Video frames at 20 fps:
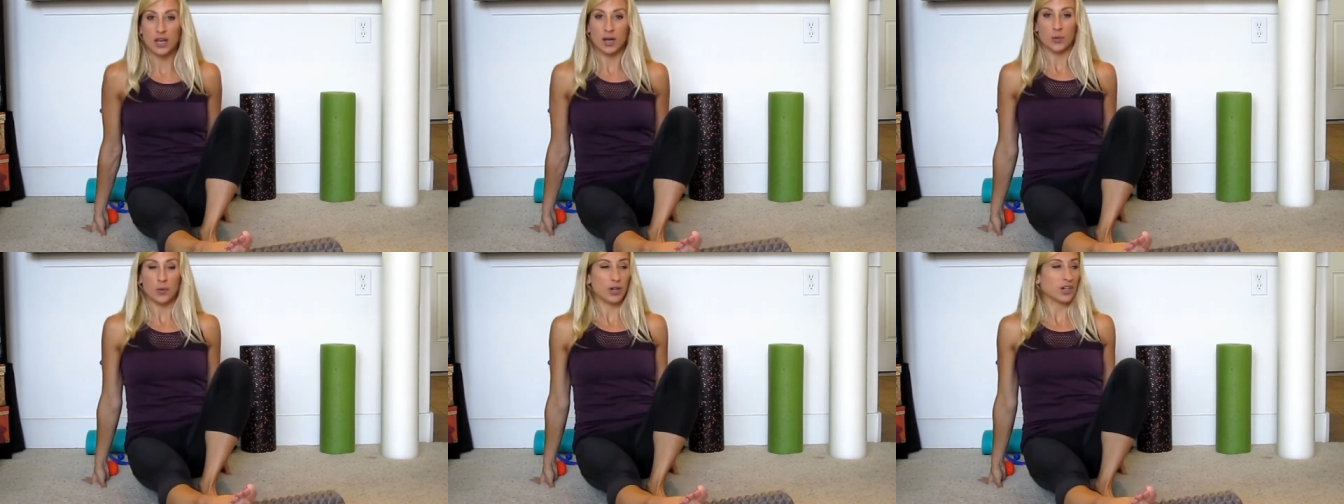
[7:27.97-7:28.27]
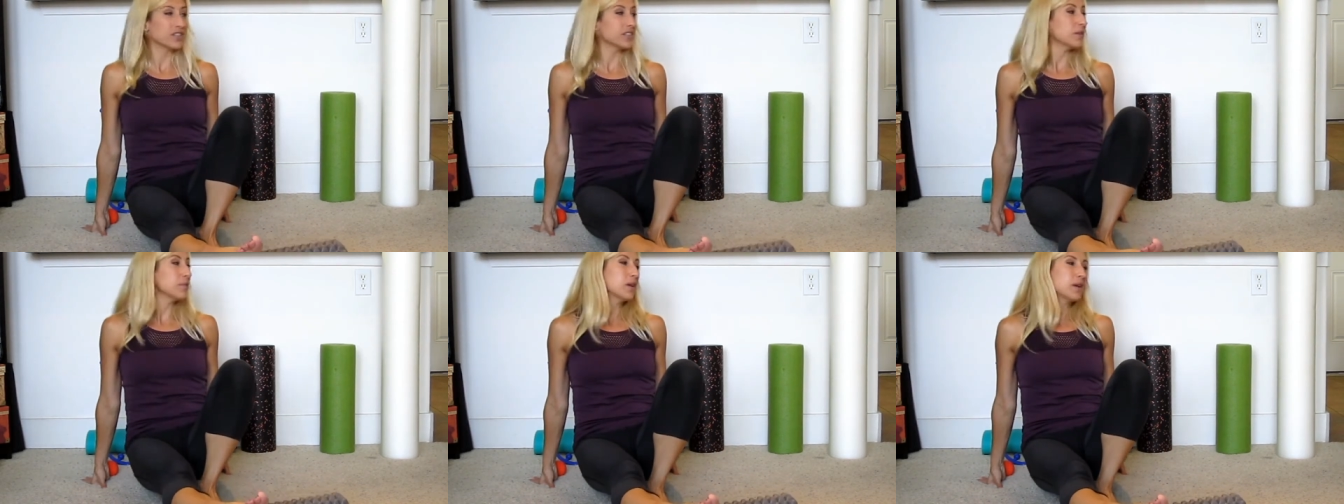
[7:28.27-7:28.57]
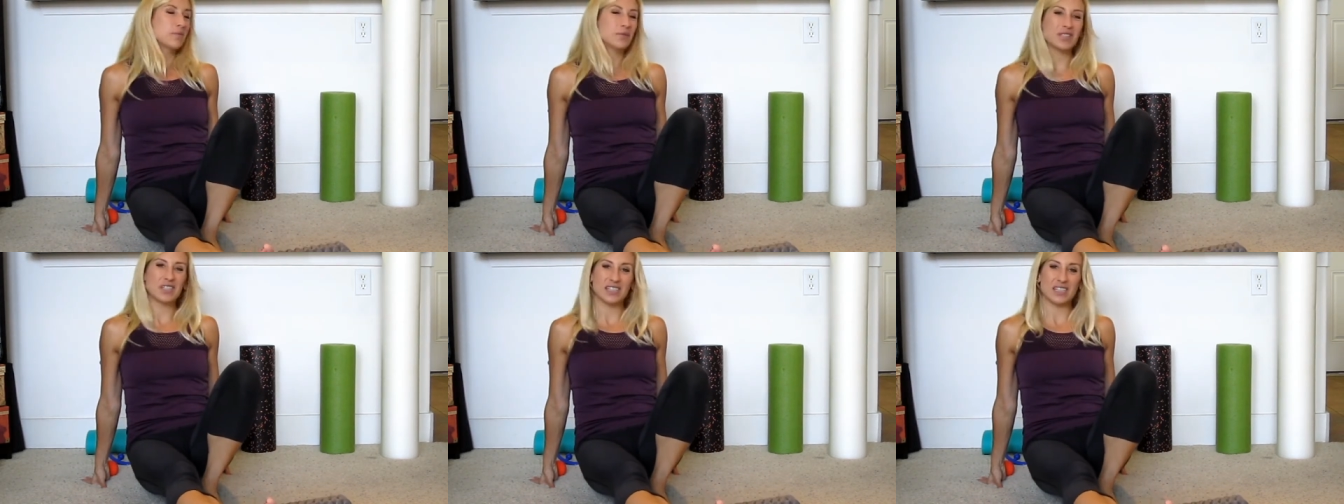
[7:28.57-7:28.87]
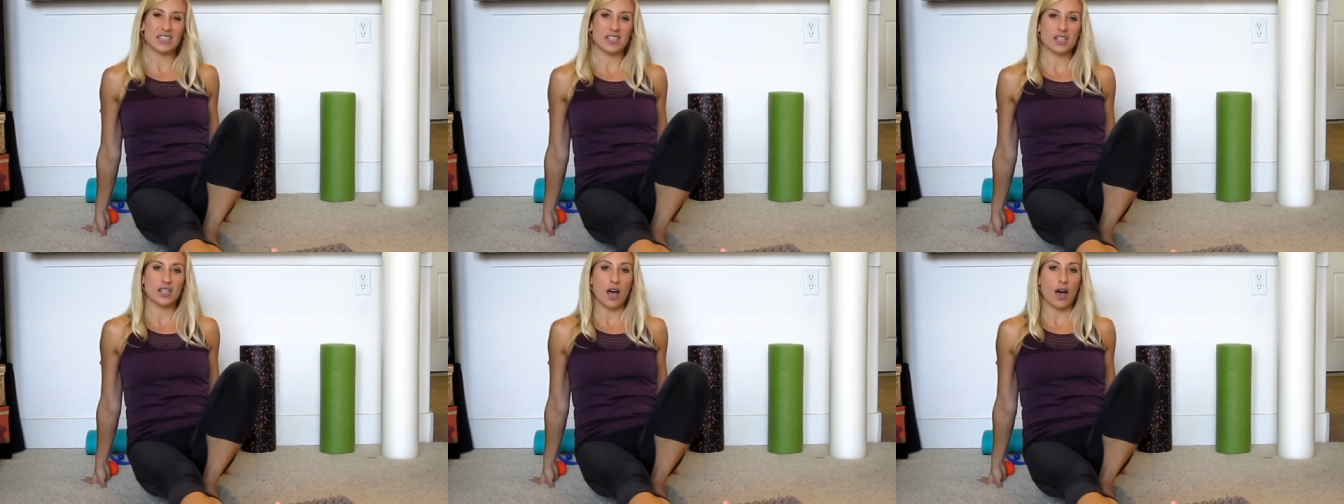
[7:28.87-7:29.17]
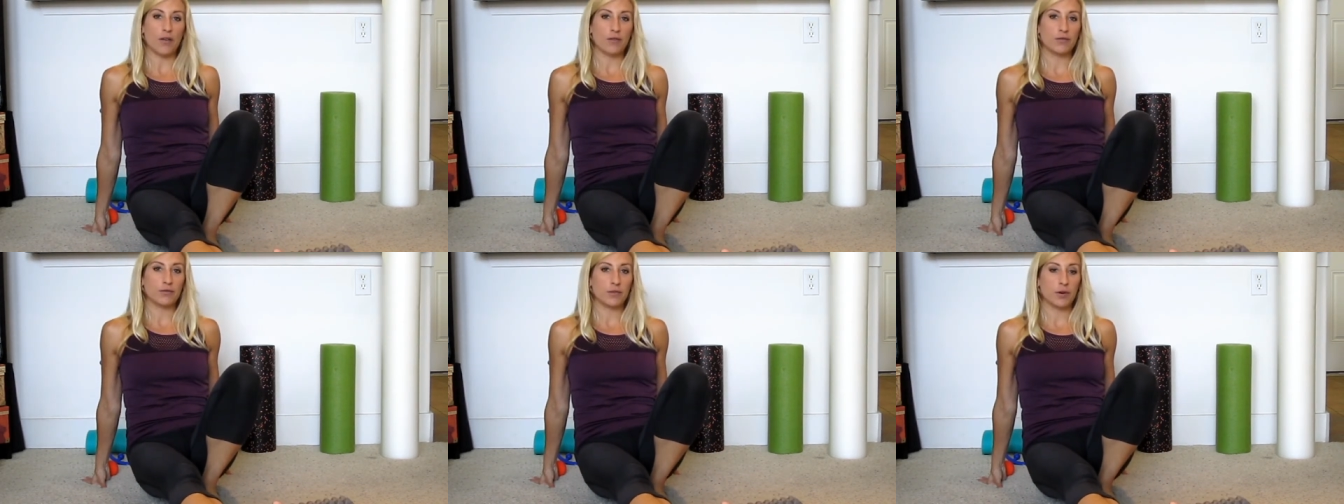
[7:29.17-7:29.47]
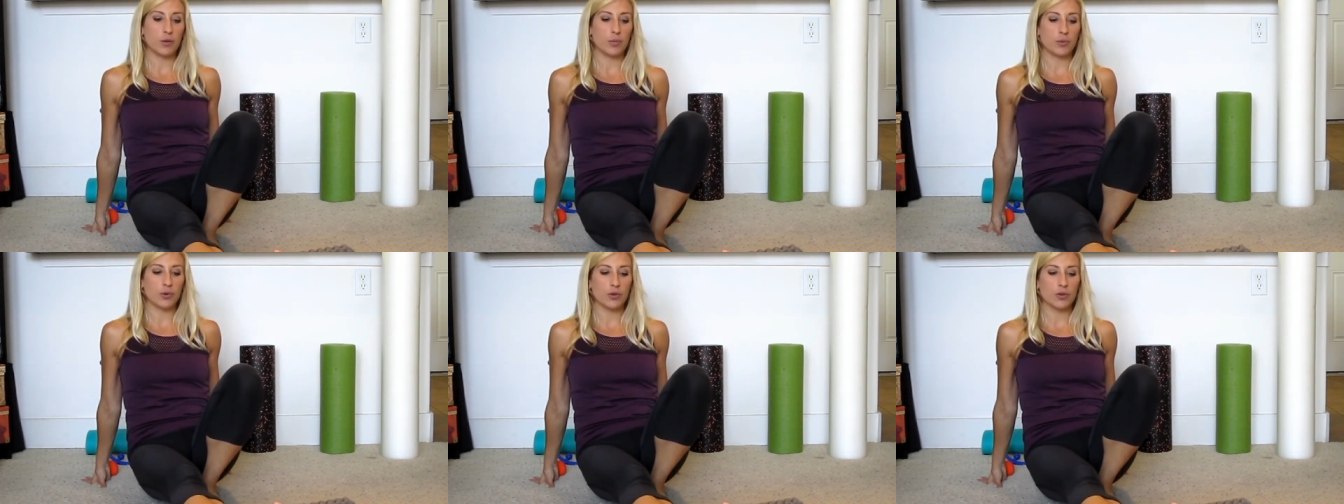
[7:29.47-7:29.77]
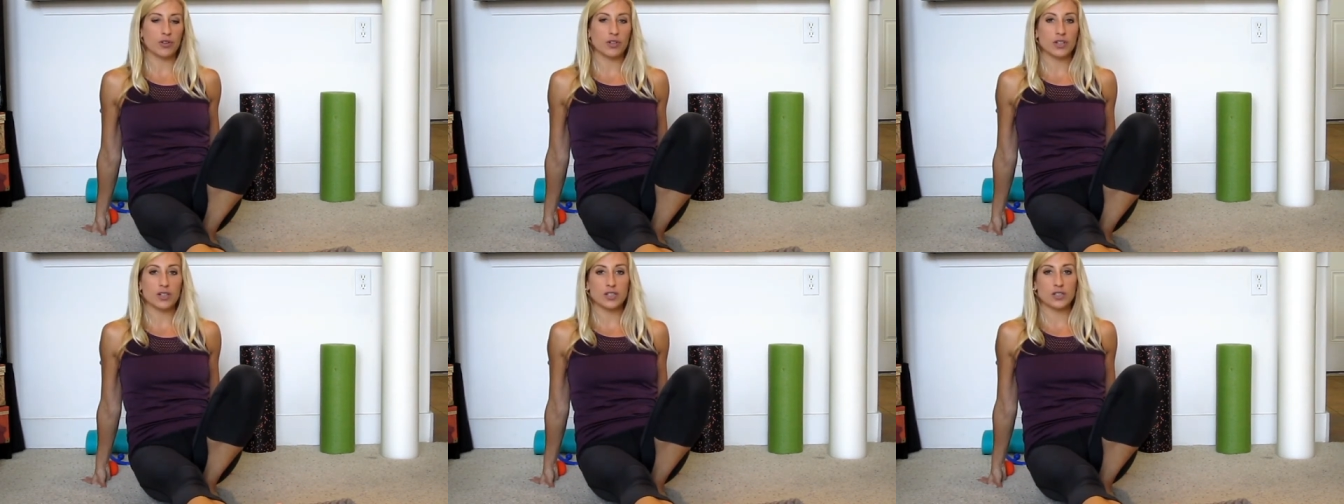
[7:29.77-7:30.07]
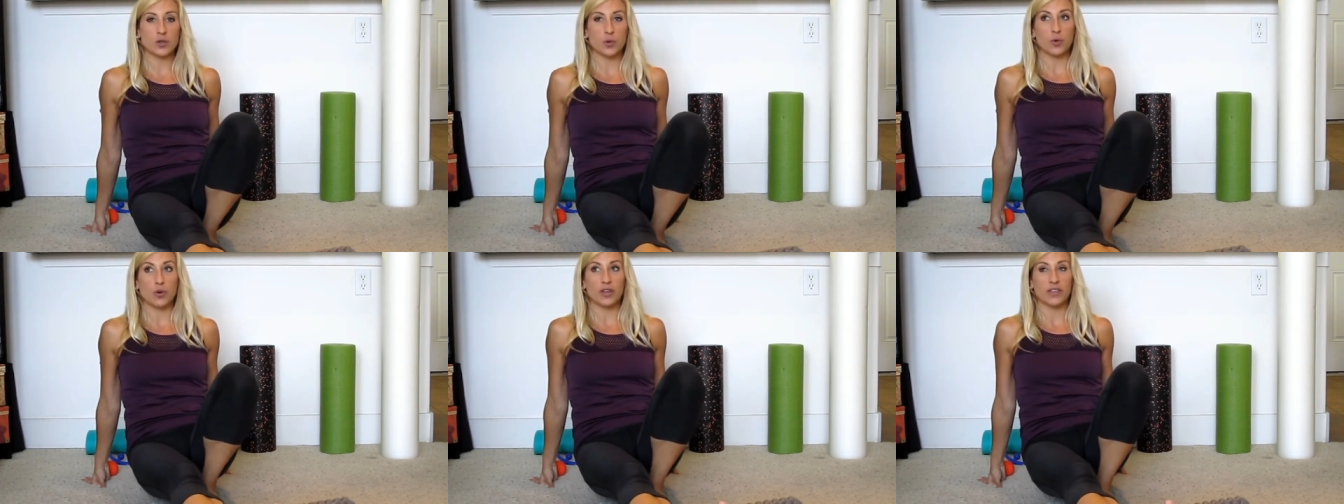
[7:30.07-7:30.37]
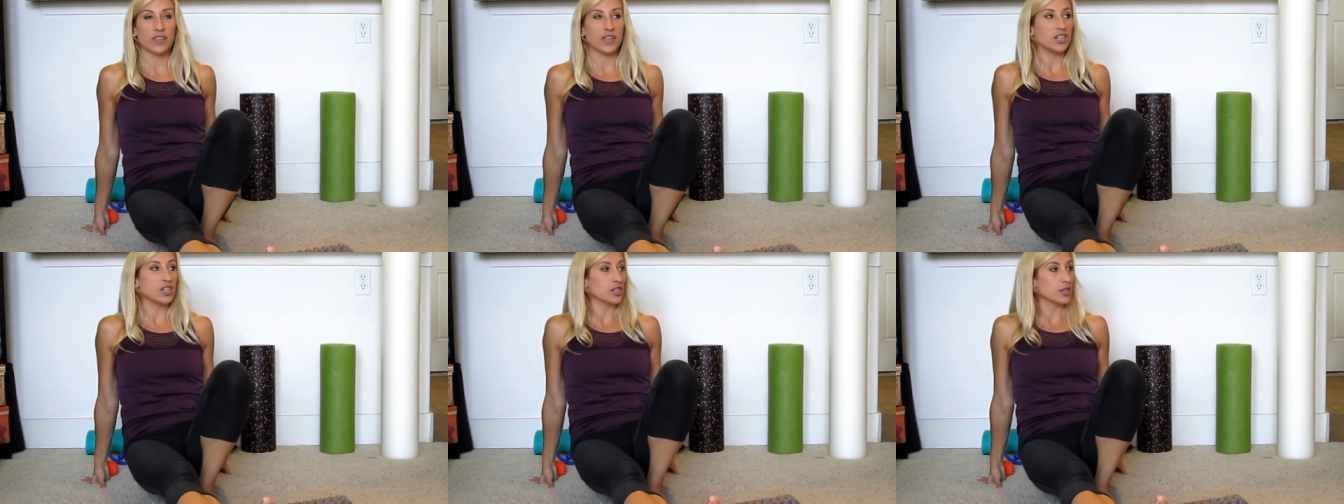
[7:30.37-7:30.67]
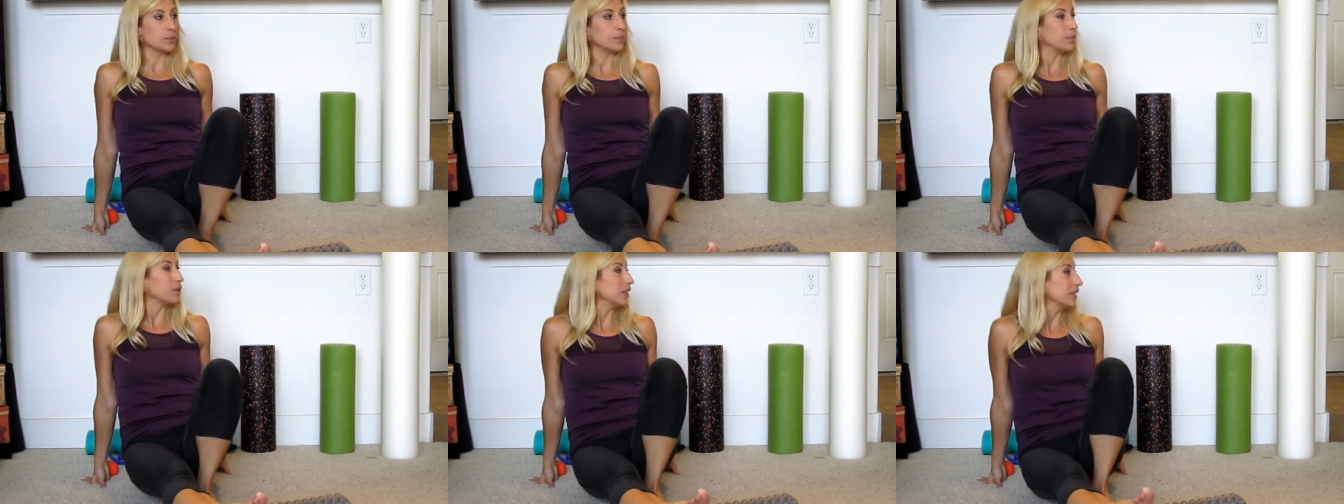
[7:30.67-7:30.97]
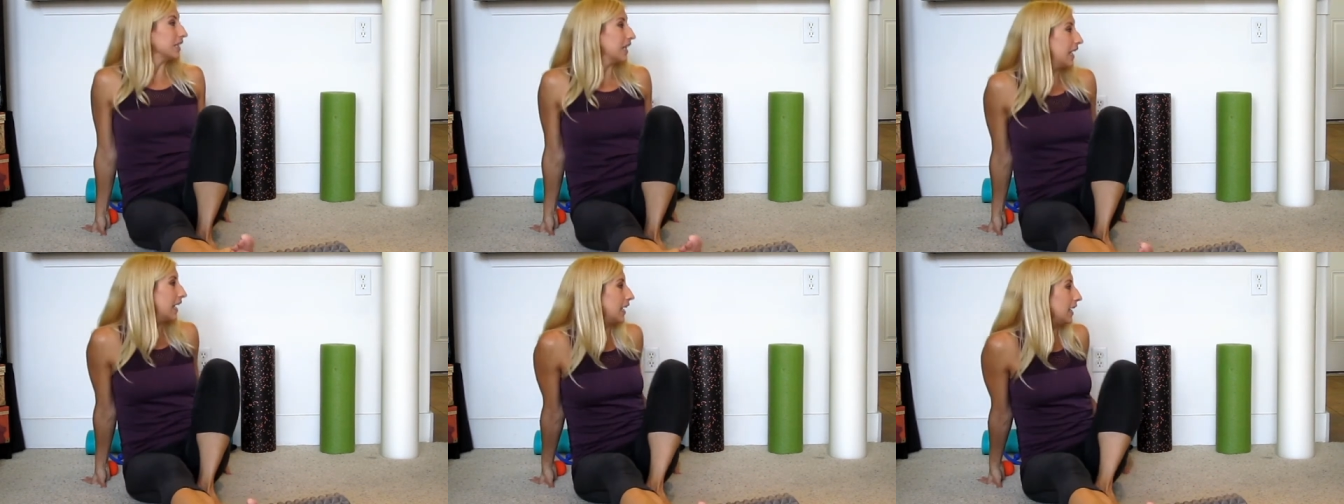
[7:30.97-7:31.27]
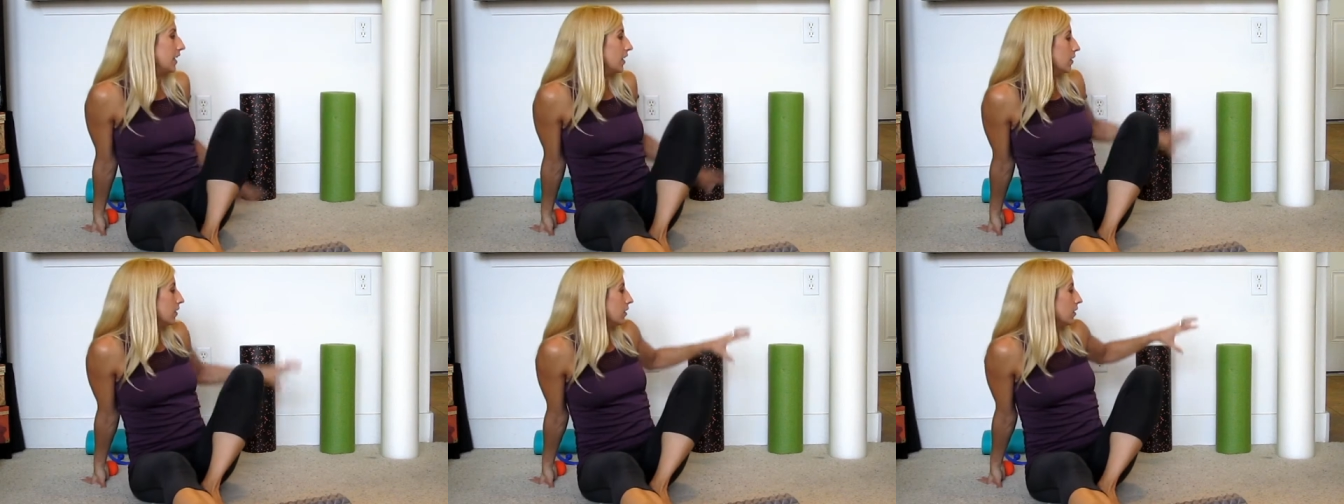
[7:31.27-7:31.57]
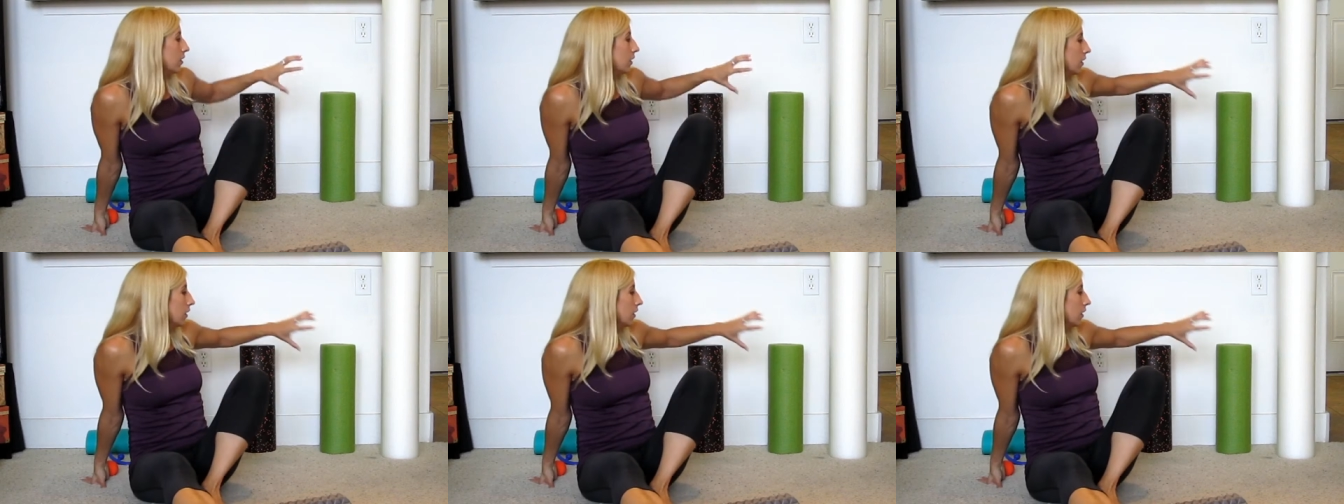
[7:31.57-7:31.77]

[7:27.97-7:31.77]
where sometimes these soft foam rollers or the just plain,